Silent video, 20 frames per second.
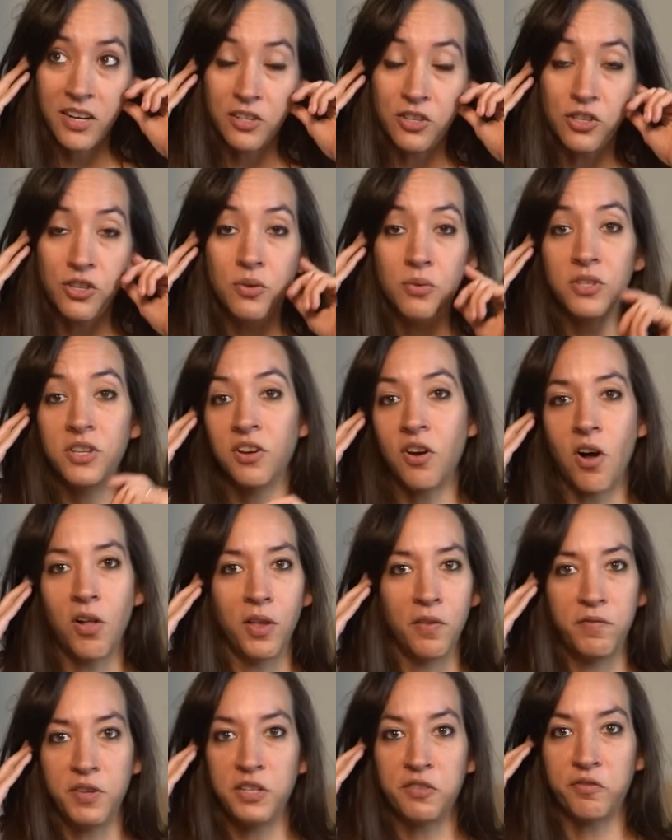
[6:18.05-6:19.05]
It's using
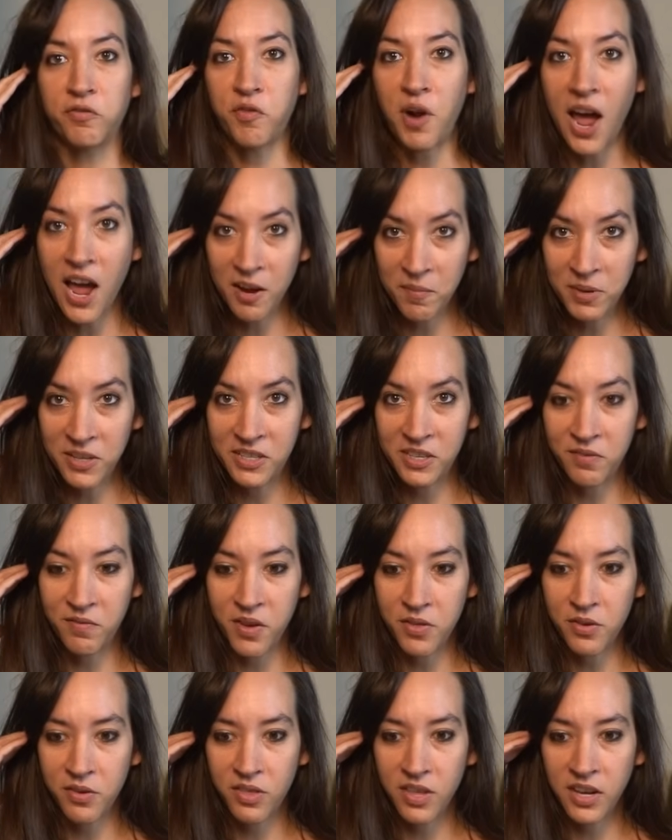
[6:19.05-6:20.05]
all of these fragments of
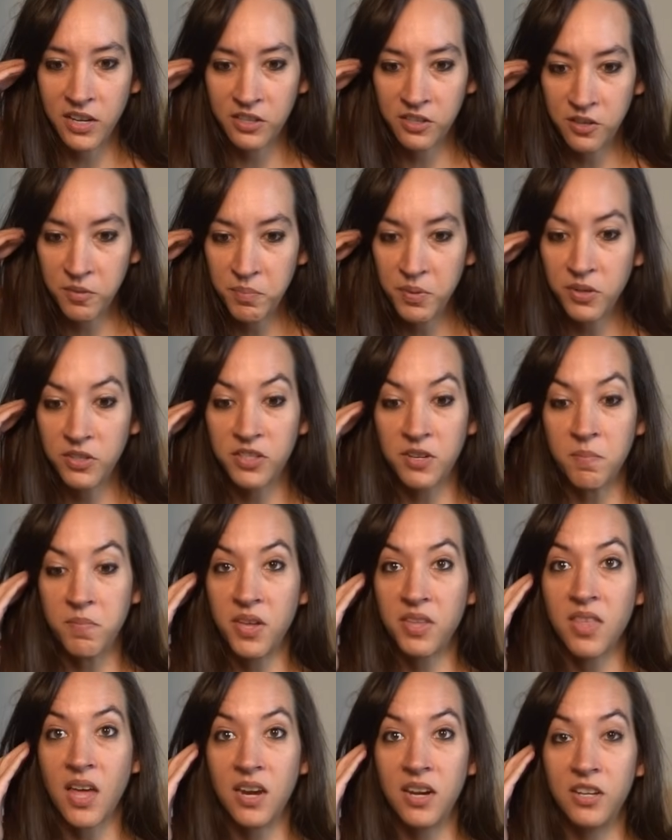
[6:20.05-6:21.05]
other things to build
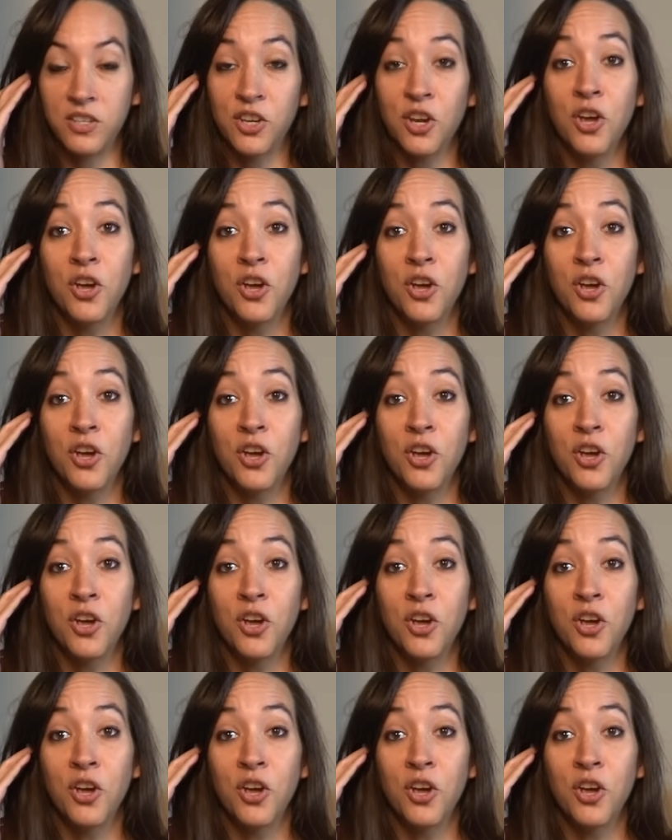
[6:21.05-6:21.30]
something that is